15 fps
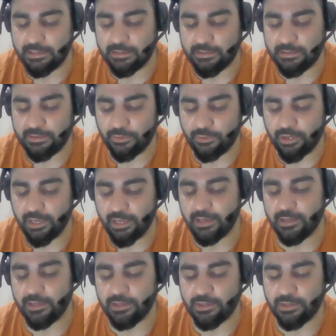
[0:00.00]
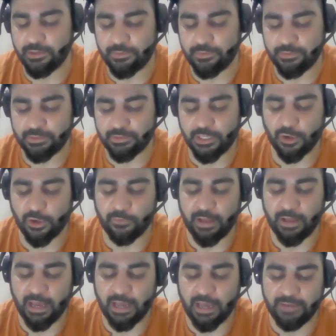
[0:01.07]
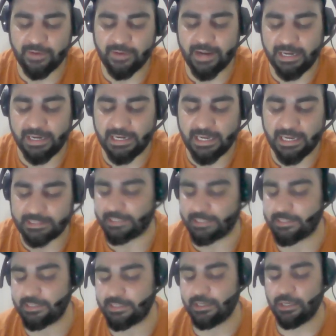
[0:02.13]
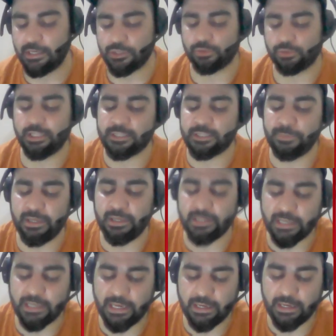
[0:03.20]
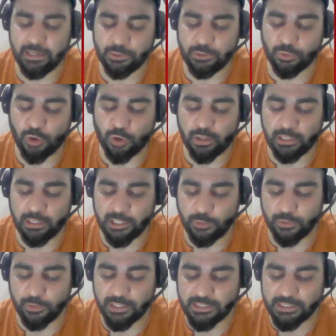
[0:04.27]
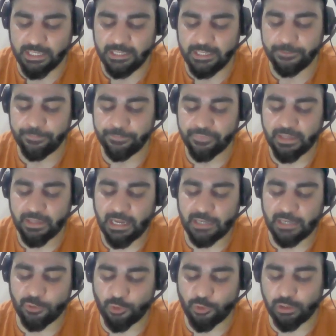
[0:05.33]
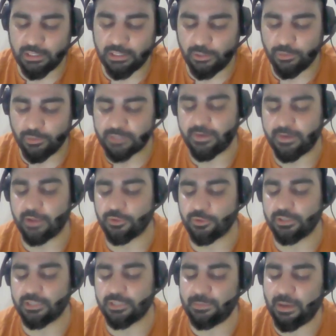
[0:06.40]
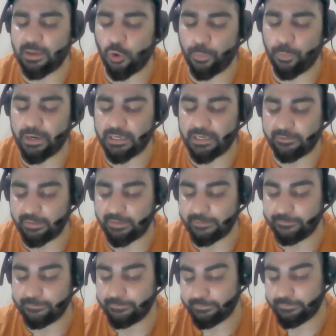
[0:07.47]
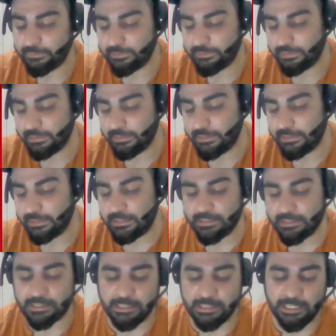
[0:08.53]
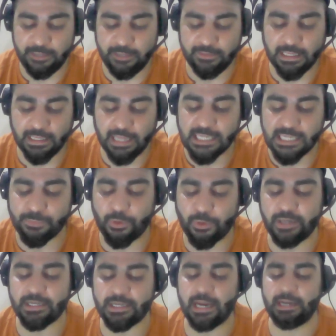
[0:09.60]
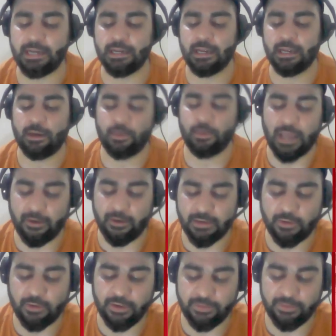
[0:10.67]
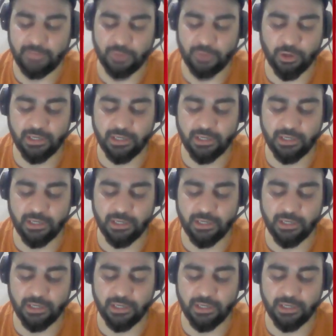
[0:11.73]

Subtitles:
Okay, 3, 5, and if I write it like this, so this means do not include this 3 and do not include this 5. So this will be an open interval. Just leave the last points, and we have now, if they're only